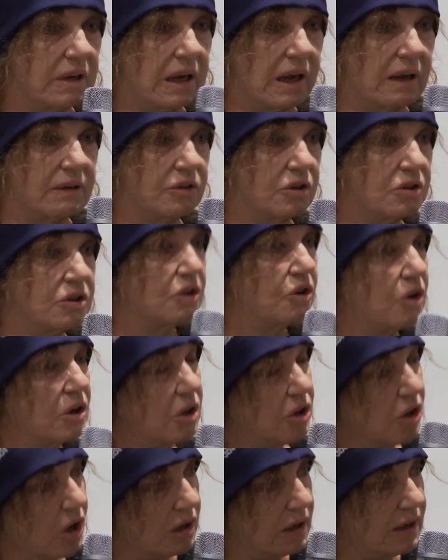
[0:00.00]
in London, you've got
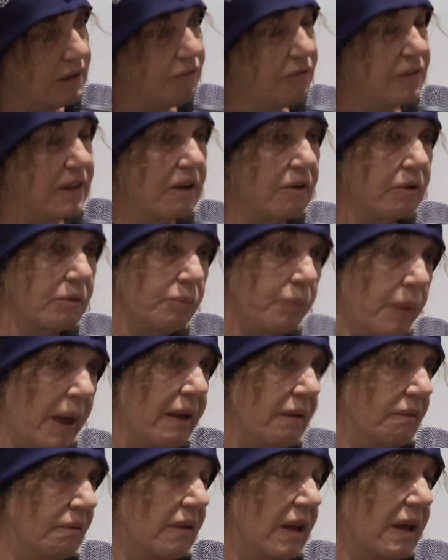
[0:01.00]
to go live there and
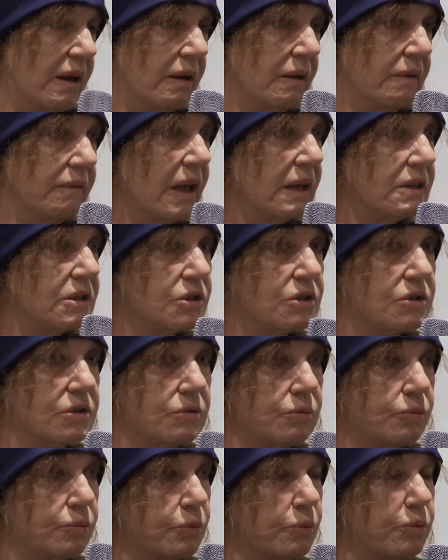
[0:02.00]
paint there. And
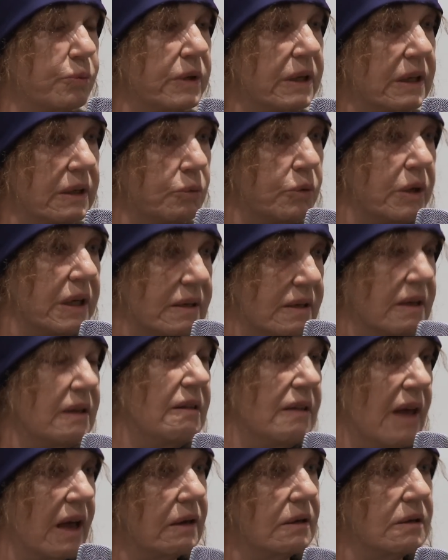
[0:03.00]
that's really, we
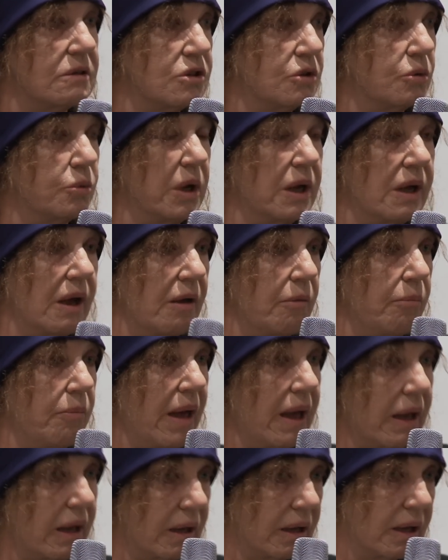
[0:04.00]
did that until we came
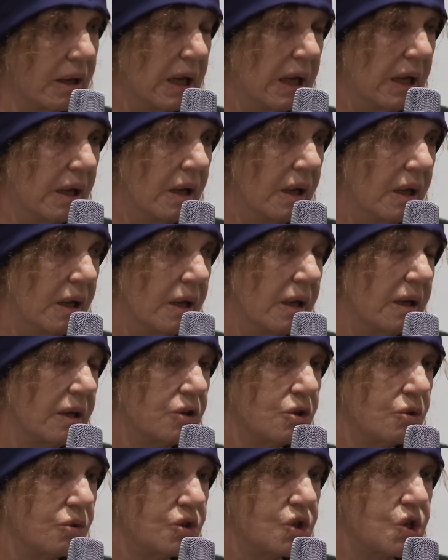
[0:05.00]
back
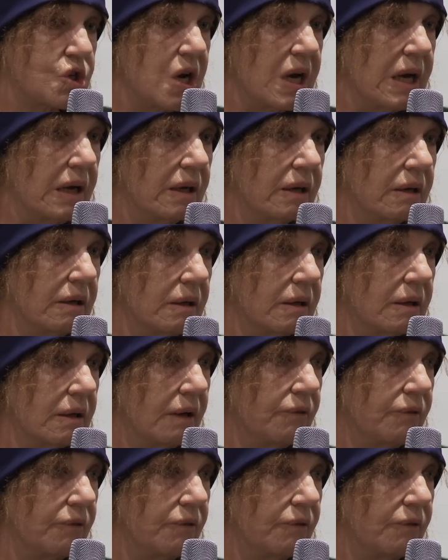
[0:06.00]
to Australia.